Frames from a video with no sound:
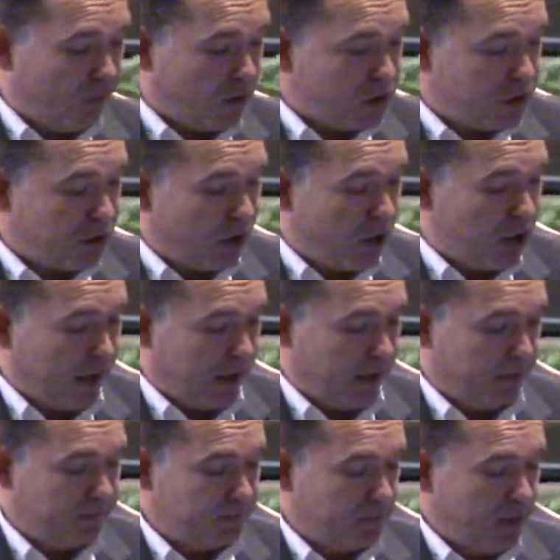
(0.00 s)
verse 30.
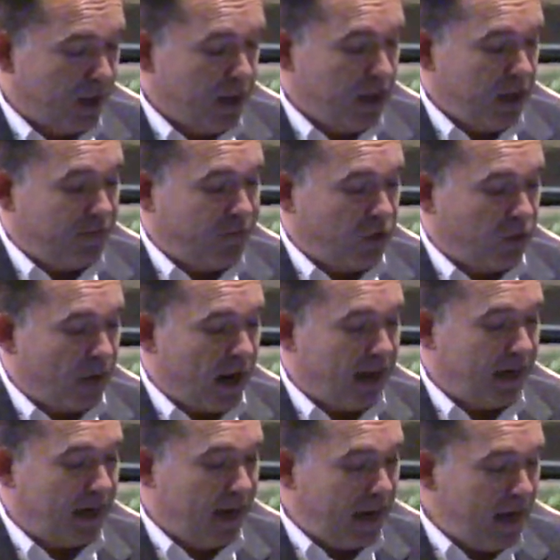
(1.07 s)
If your
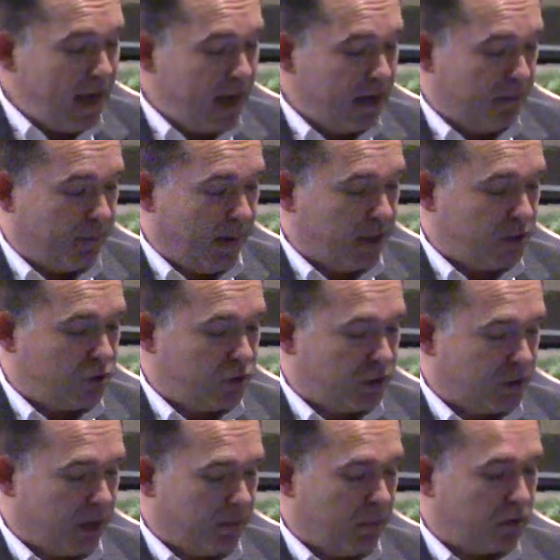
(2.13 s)
right hand makes you
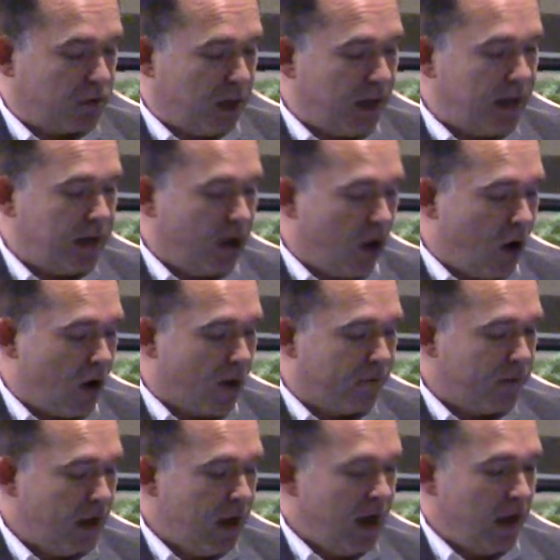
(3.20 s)
stumble, cut it off
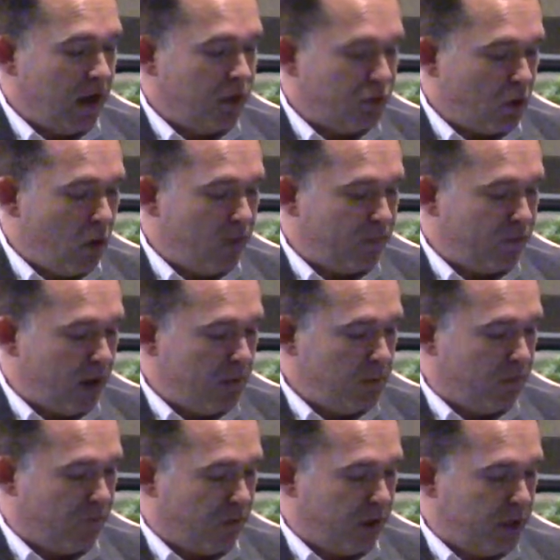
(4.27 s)
and throw it from
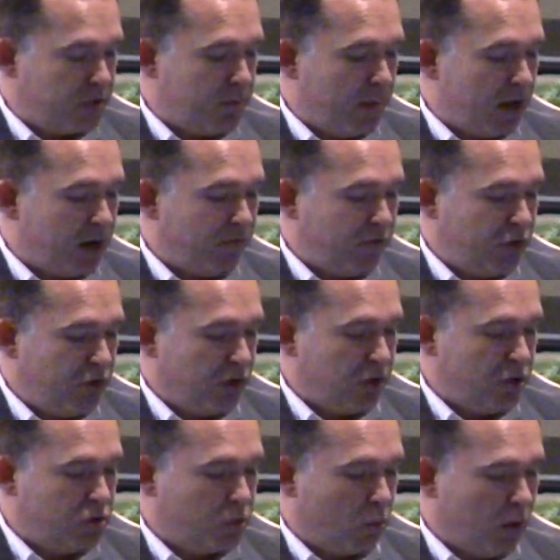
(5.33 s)
you, for it is better for you to
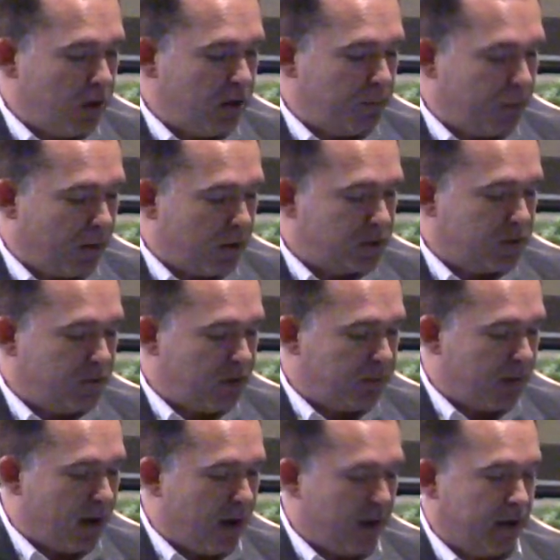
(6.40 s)
lose one of the parts of your
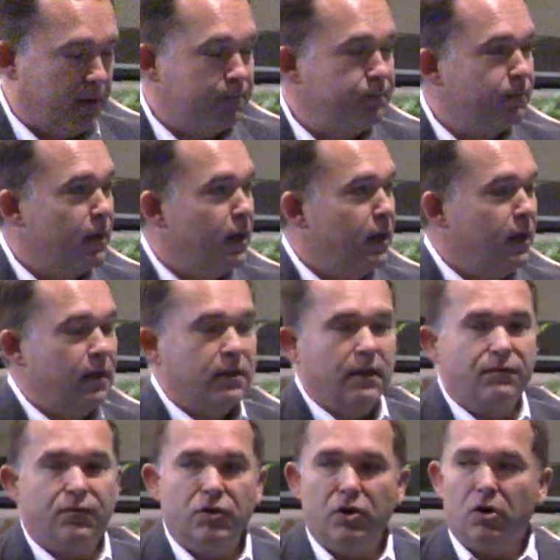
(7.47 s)
body
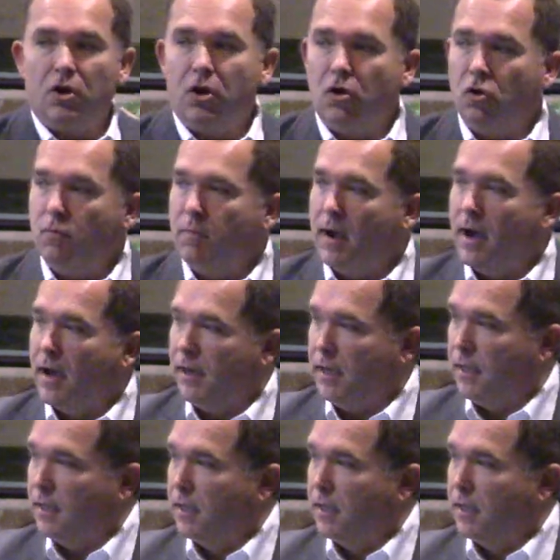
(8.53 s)
than for your whole body